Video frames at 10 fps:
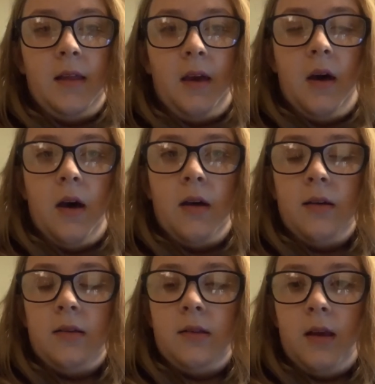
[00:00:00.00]
the car,
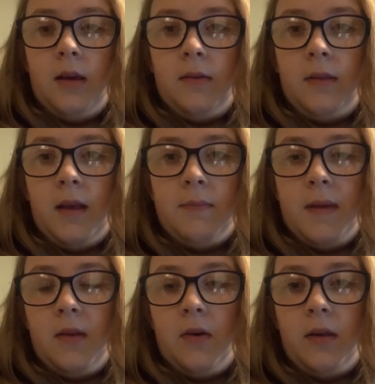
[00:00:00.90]
so that's
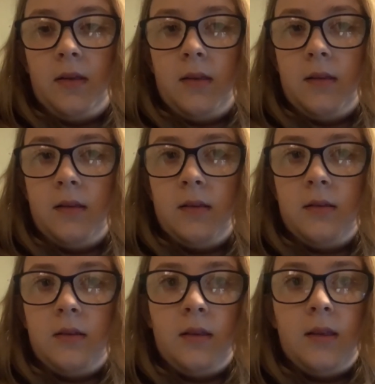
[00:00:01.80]
been nice
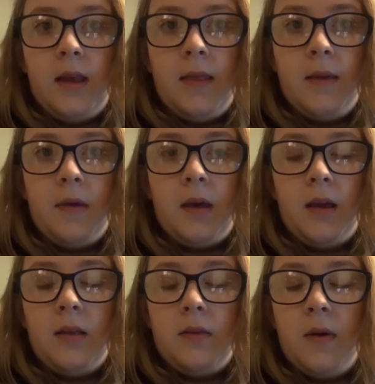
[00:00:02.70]
to see them
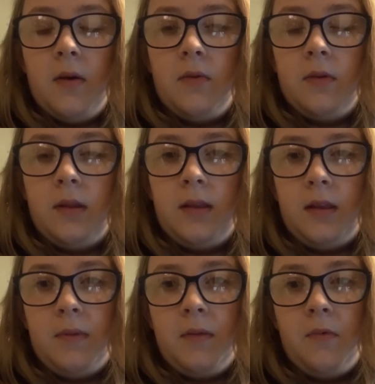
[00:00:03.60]
again as well, since
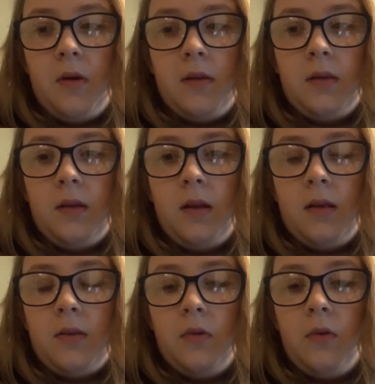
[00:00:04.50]
it's been a while since I
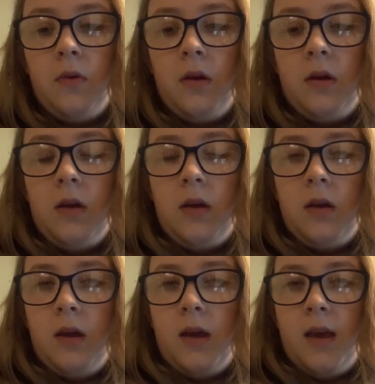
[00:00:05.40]
last saw
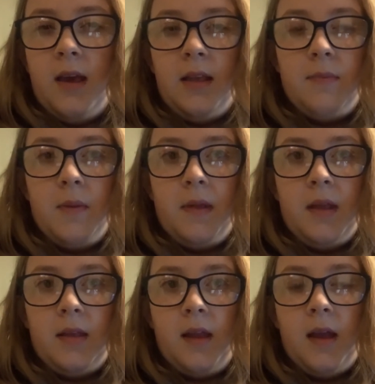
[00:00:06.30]
his mum and
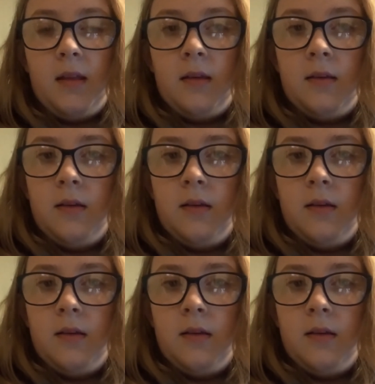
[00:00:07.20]
his nan.